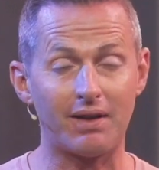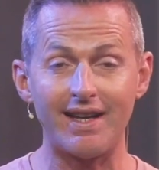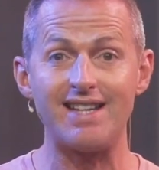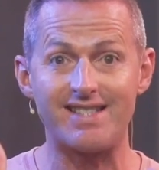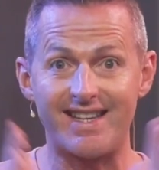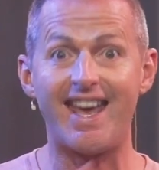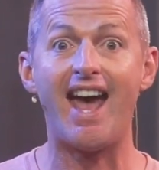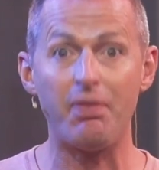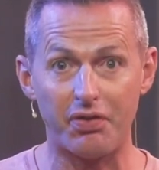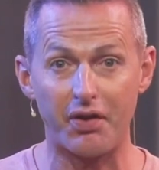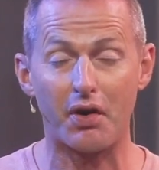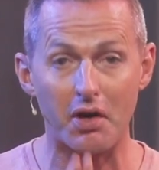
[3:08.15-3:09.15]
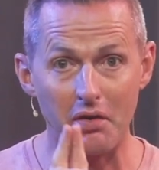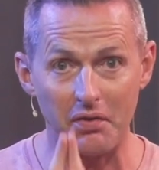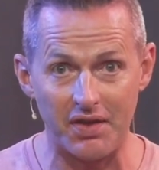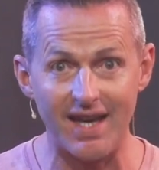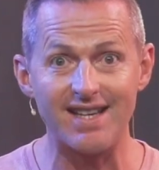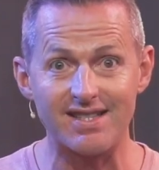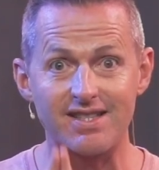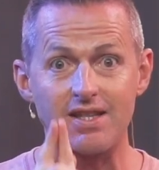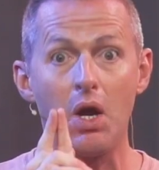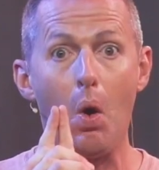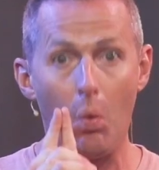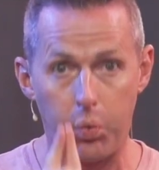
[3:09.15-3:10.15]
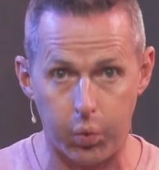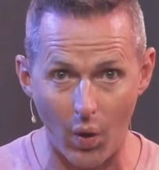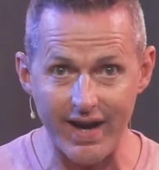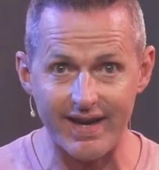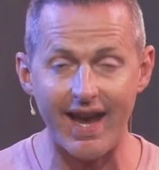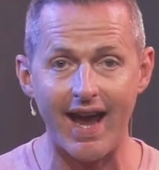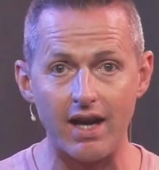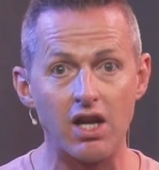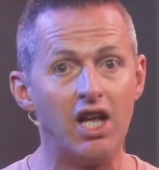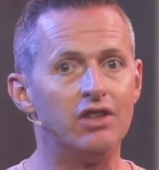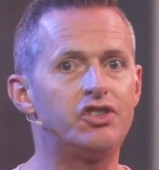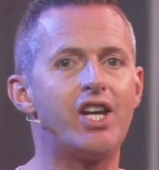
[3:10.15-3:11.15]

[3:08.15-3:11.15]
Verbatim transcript: please get there this weekend.